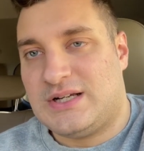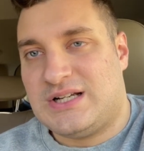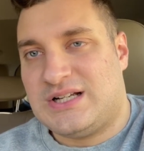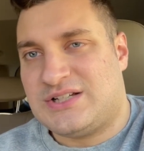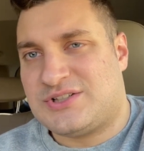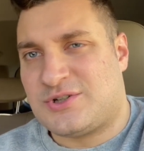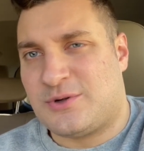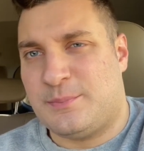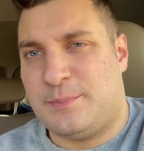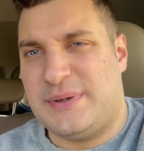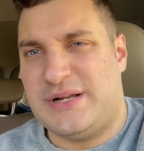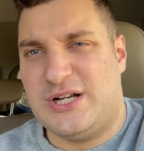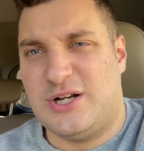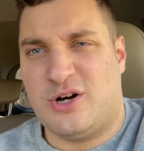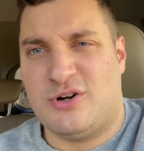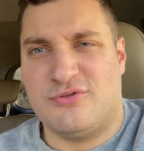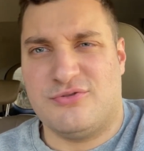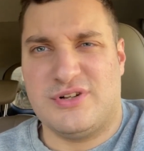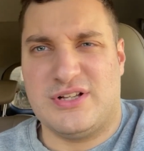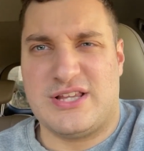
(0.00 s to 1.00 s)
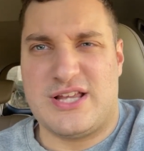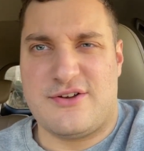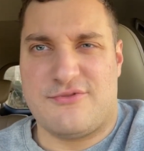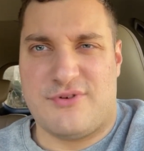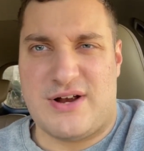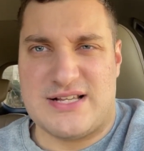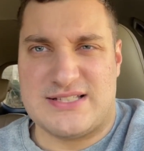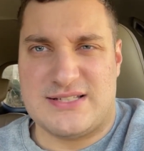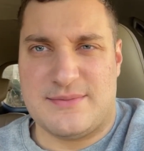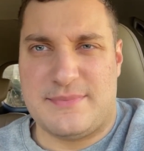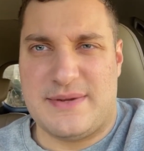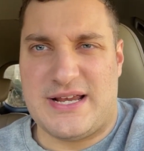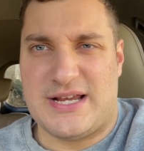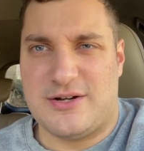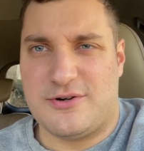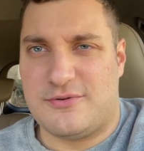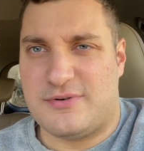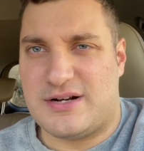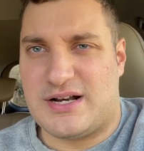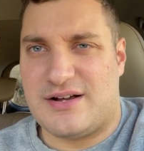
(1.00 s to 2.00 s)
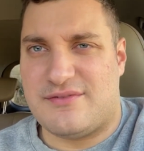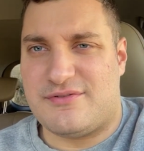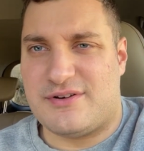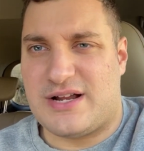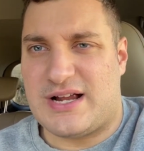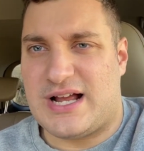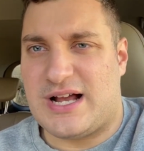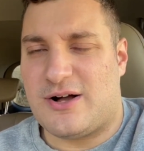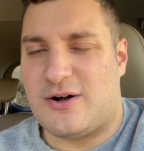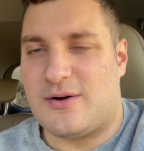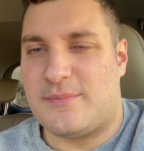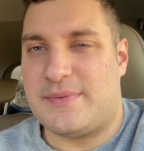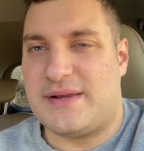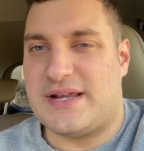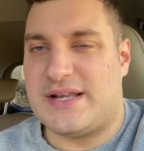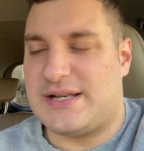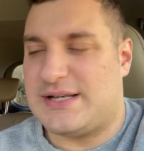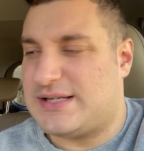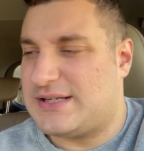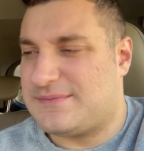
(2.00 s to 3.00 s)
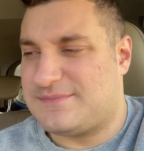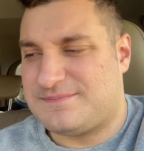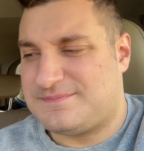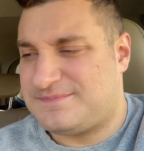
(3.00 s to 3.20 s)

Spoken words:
Shouldn't be no really resume or whatever the hell. I mean,